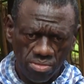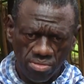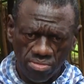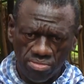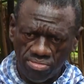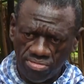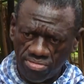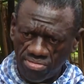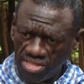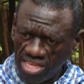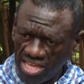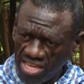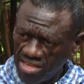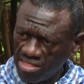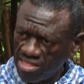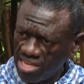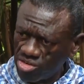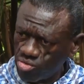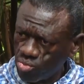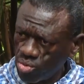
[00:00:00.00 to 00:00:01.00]
thing
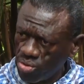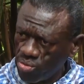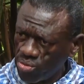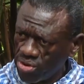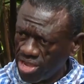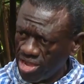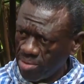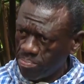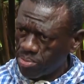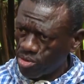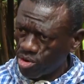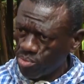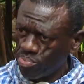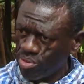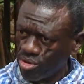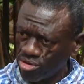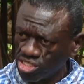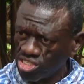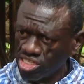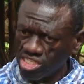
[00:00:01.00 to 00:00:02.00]
that we were
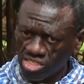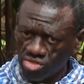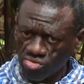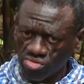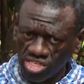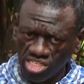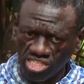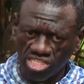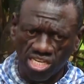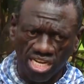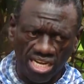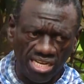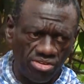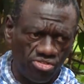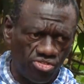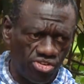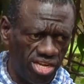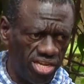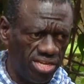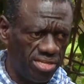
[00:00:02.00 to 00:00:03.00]
proposing to this
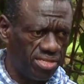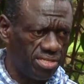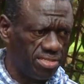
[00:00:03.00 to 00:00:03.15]
country.